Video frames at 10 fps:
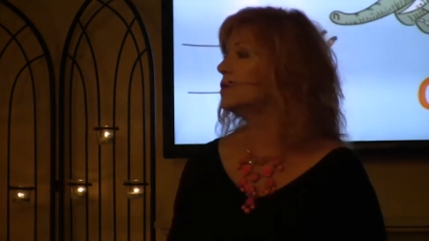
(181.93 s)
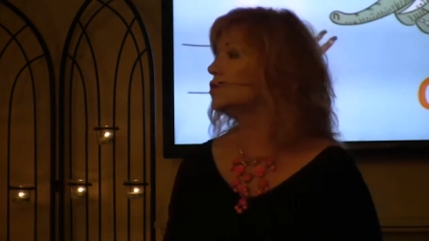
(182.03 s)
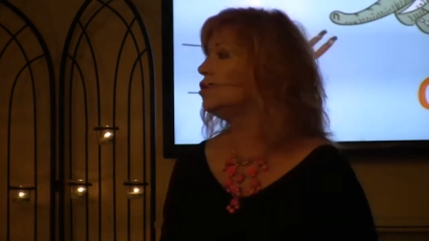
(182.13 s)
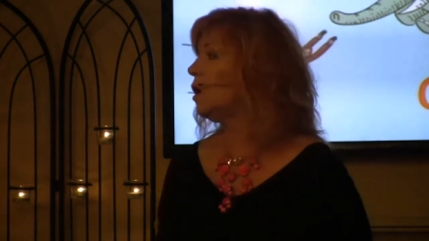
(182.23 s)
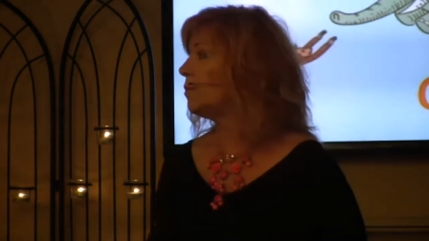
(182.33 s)
us
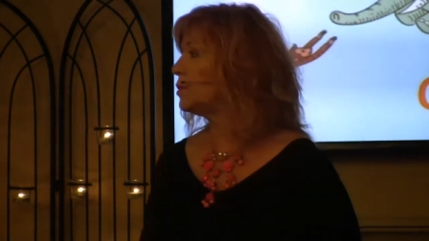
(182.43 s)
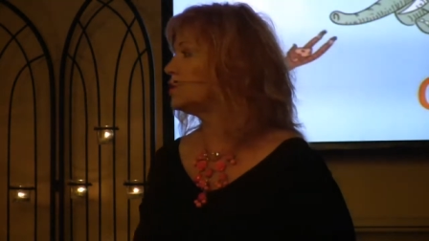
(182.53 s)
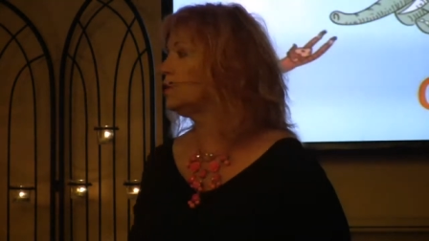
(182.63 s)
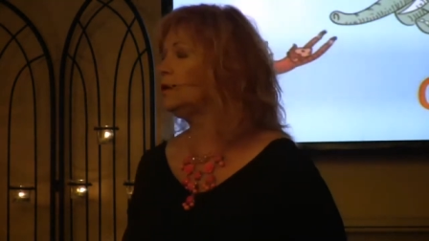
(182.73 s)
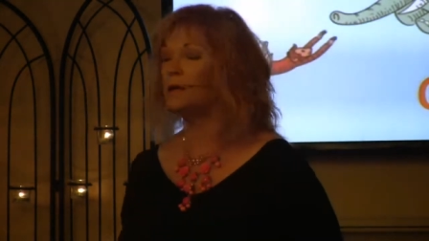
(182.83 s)
new
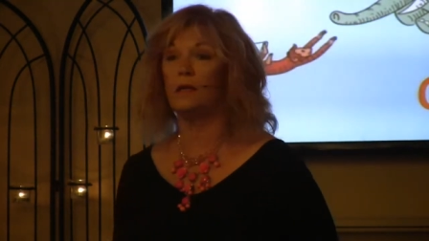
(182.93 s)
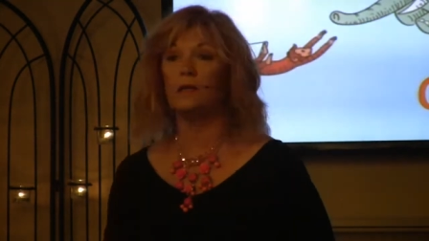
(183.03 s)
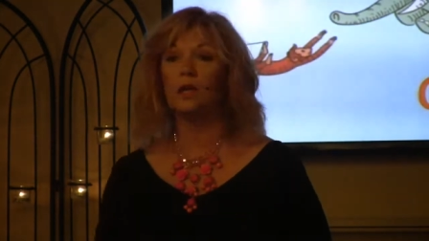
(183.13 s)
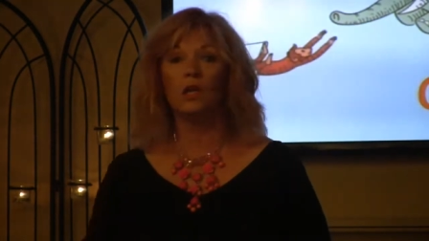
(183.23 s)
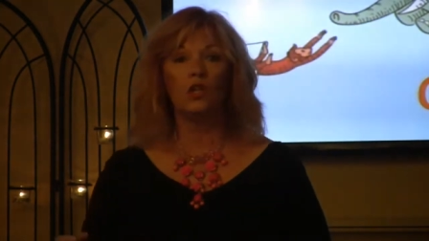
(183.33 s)

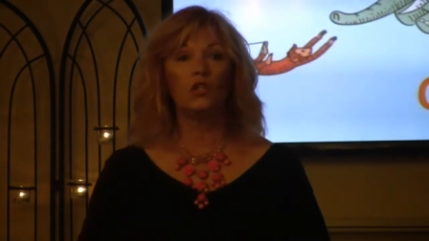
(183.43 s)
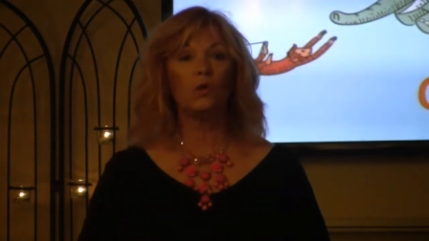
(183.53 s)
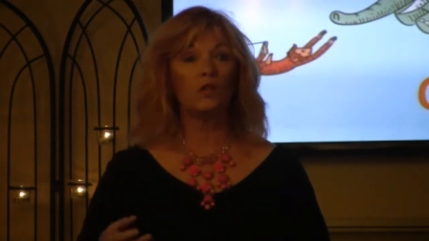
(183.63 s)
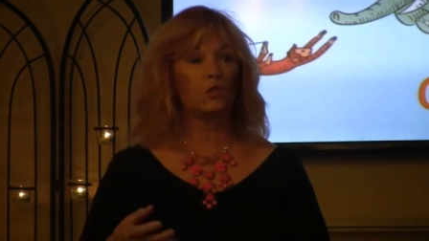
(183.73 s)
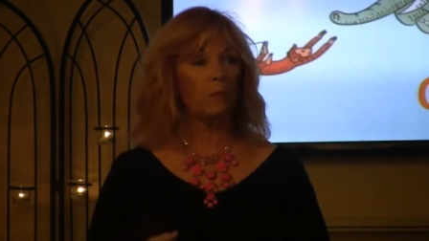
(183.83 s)
opportunities to
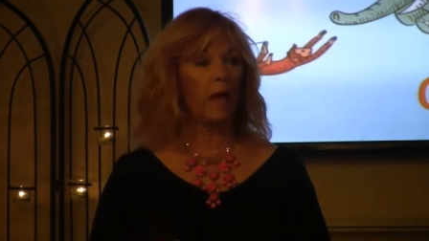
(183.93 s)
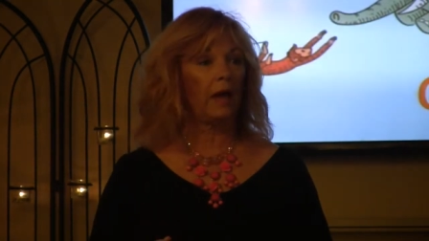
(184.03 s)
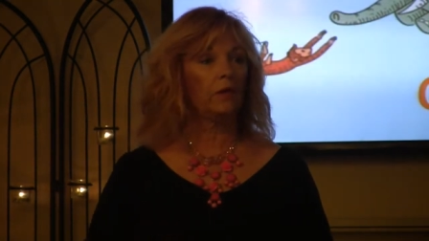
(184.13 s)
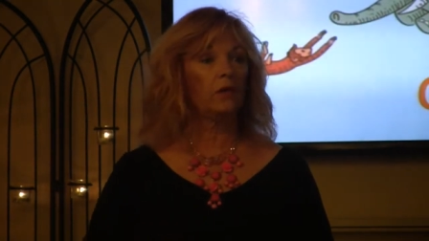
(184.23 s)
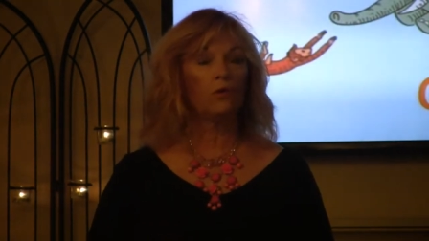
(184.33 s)

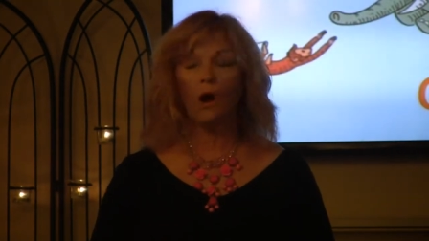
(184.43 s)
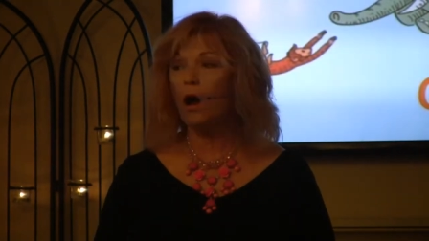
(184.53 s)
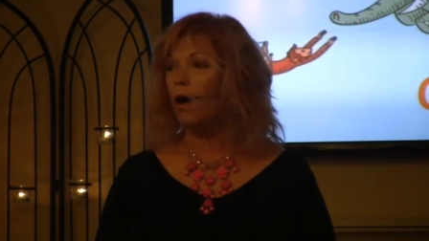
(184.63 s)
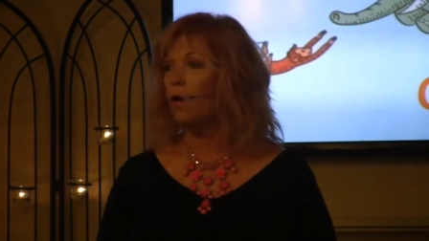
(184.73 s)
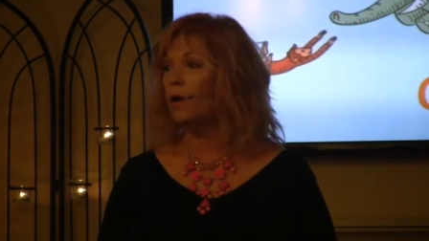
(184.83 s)
expand and
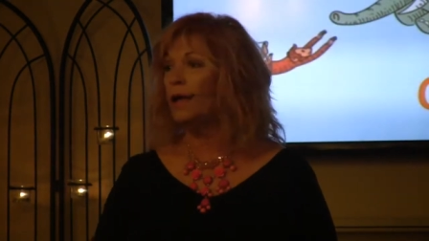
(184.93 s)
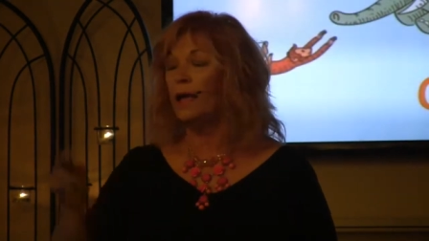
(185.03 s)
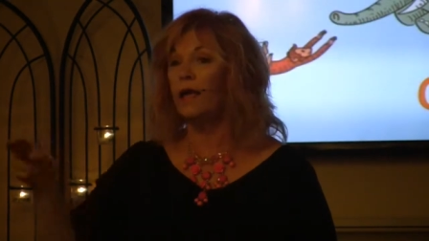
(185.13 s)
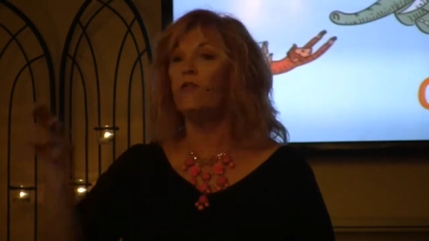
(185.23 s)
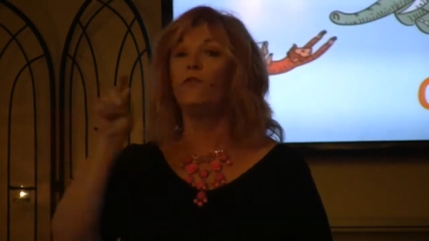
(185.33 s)
grow
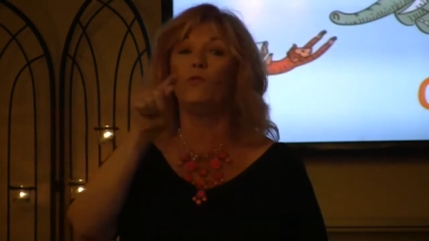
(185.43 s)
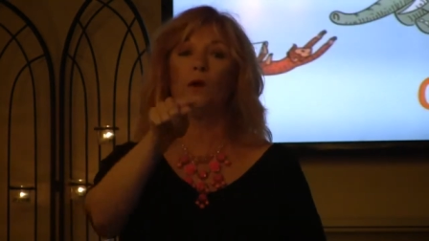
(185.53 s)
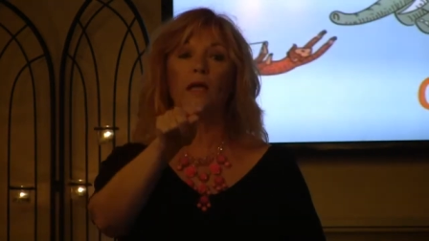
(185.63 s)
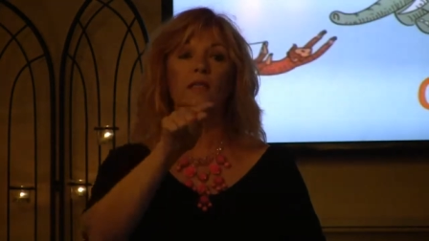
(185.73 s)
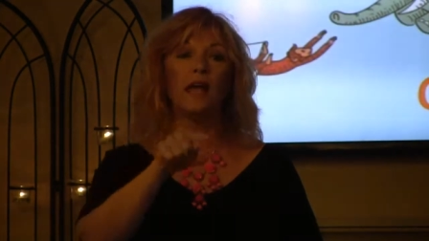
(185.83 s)
if
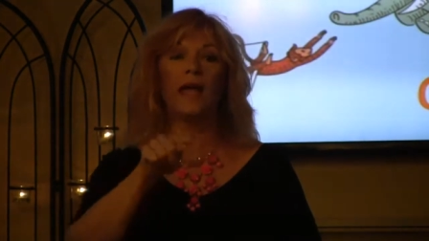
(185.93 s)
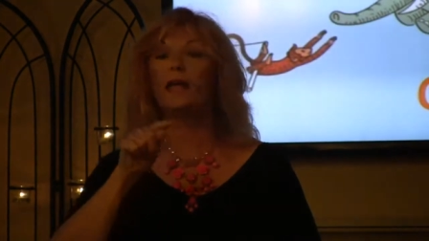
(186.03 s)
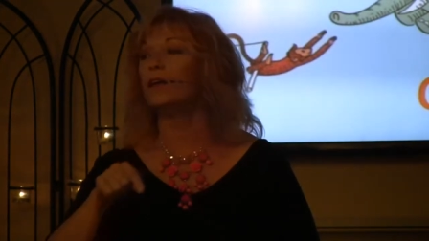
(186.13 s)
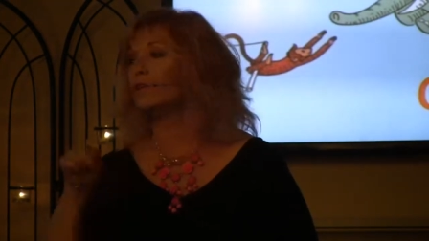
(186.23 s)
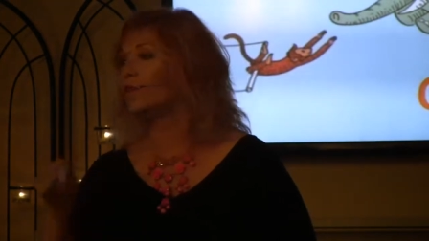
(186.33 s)
we
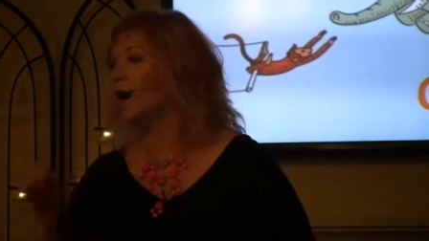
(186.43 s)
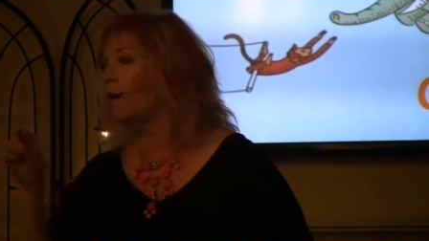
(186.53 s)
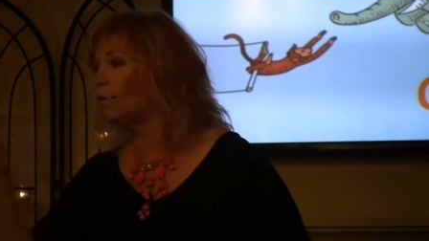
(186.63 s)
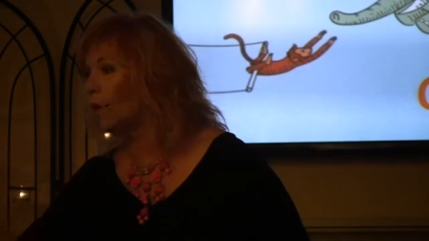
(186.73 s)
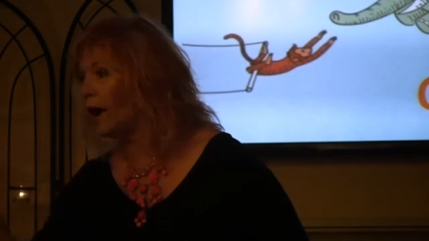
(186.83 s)
take it
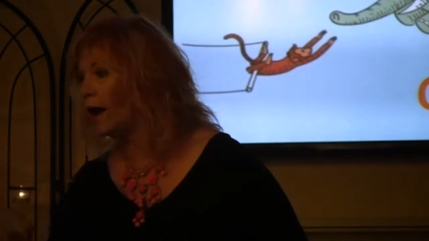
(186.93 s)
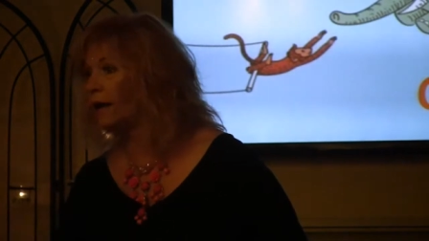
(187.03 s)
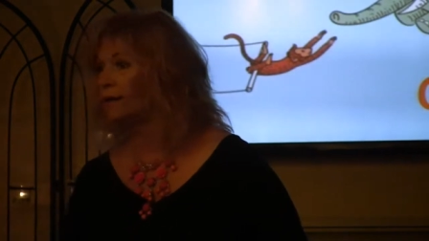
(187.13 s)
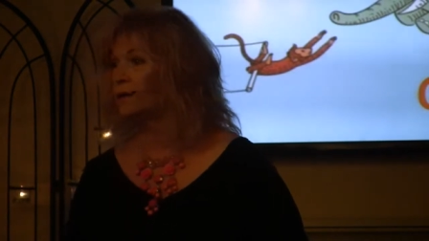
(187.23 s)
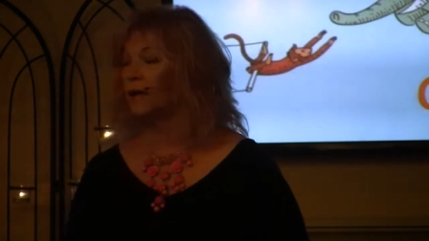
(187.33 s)
that
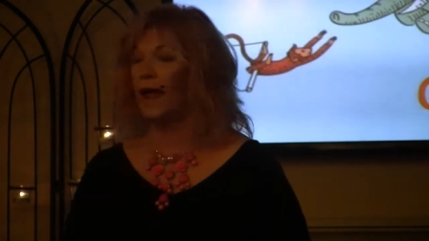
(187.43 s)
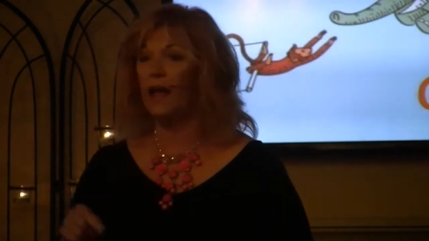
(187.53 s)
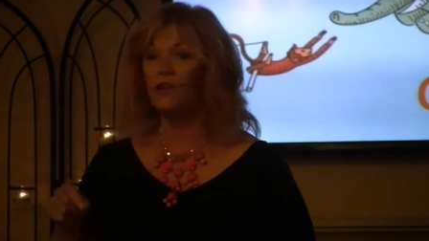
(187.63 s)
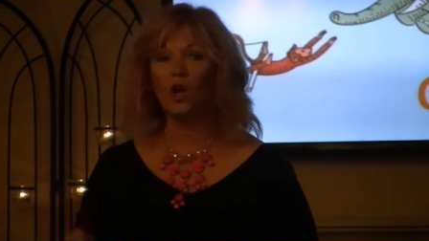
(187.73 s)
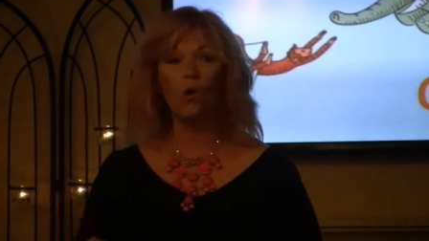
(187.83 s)
way
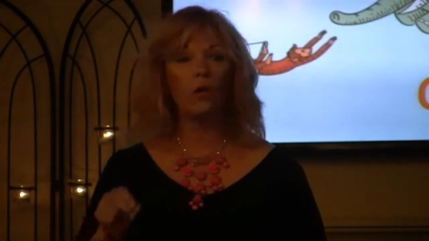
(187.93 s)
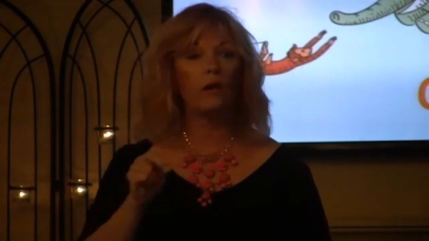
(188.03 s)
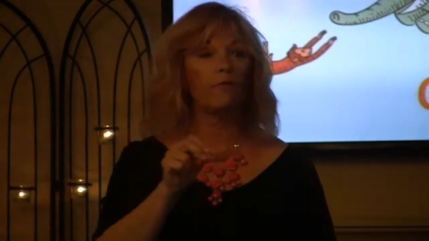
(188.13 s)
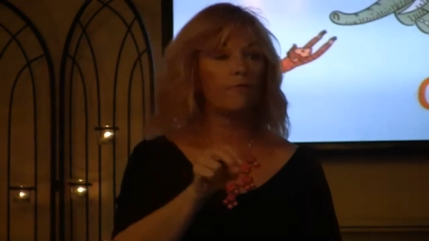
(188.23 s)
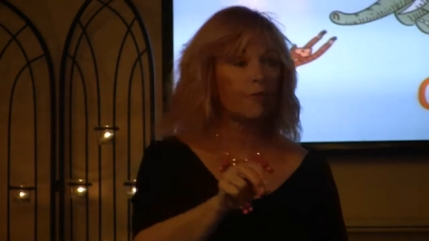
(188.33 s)
and don't
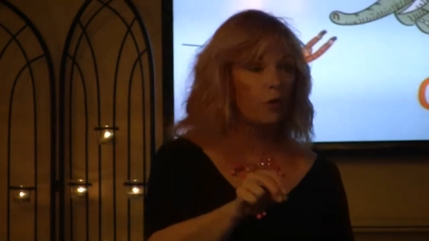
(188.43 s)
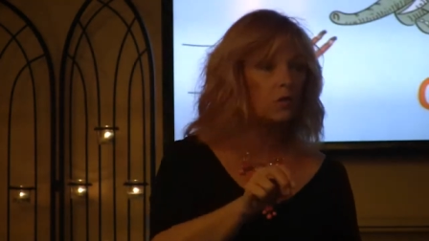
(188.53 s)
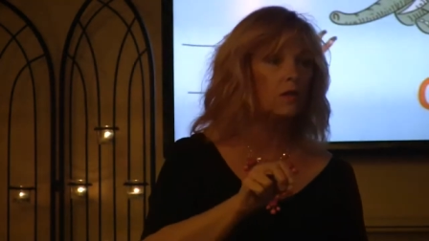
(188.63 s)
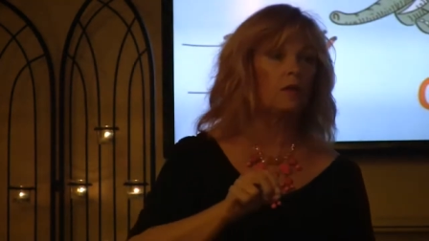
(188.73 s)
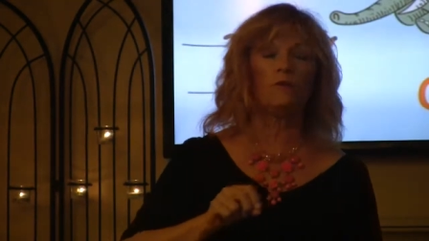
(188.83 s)
get
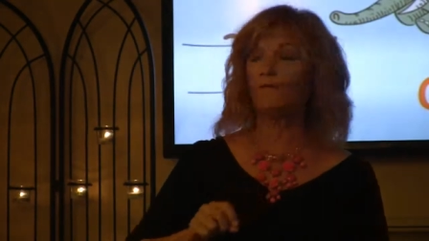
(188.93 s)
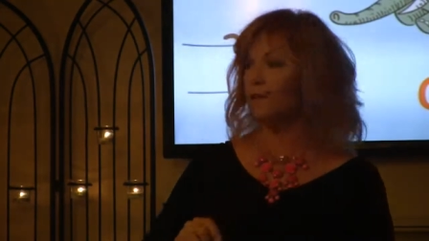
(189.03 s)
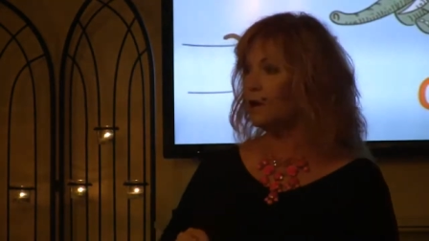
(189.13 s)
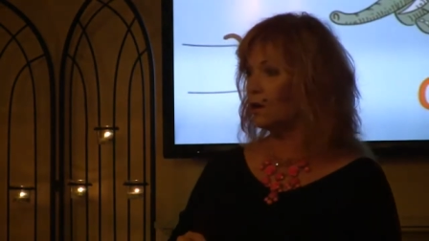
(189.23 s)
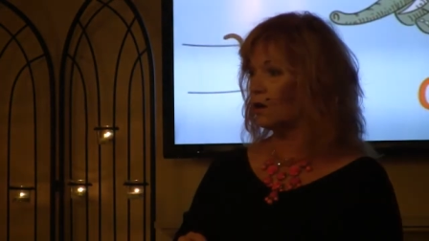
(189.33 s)
frozen in
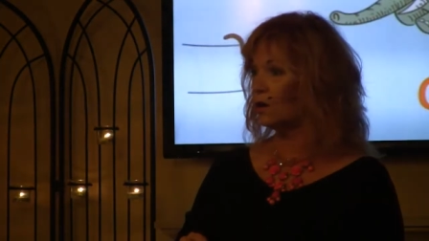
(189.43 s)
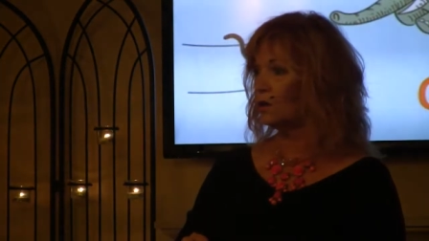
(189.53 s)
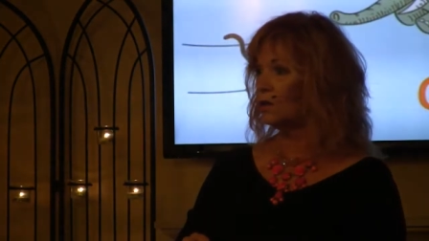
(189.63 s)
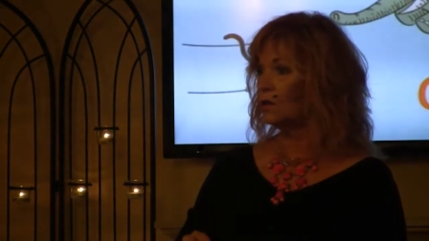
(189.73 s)
fear.